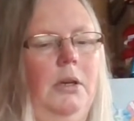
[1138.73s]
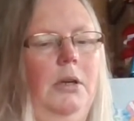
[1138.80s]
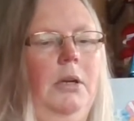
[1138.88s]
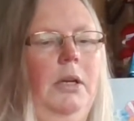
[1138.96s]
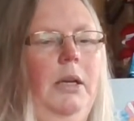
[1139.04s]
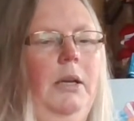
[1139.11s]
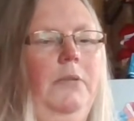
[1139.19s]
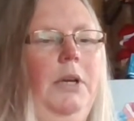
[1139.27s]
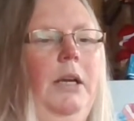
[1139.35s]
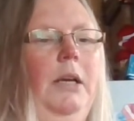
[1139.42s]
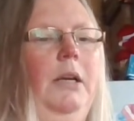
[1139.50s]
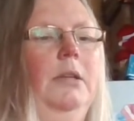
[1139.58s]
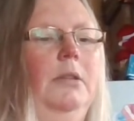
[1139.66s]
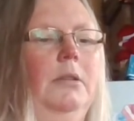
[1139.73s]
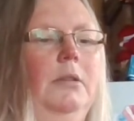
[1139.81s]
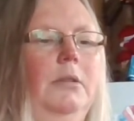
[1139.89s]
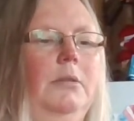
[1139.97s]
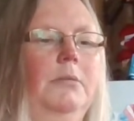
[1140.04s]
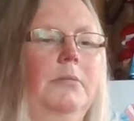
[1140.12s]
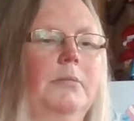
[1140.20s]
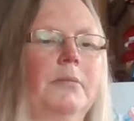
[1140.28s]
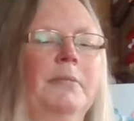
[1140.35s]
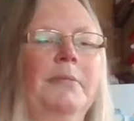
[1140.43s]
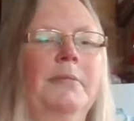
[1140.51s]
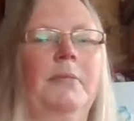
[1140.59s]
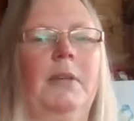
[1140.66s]
I have had
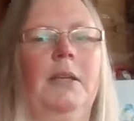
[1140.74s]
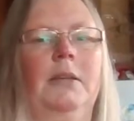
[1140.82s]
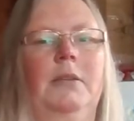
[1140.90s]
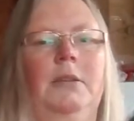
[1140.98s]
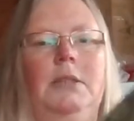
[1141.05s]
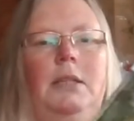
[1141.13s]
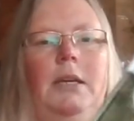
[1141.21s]
this